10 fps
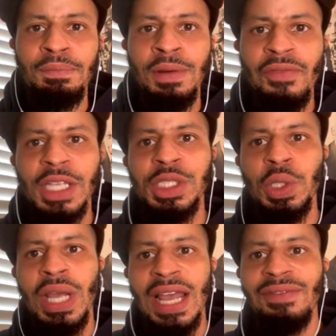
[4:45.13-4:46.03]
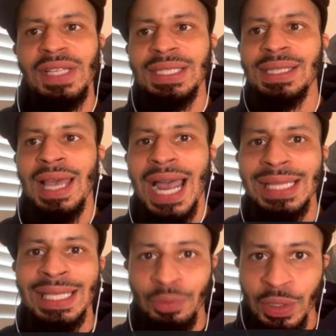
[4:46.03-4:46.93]
professional athlete's
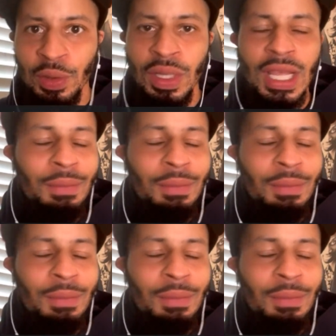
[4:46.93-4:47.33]
highlight reel,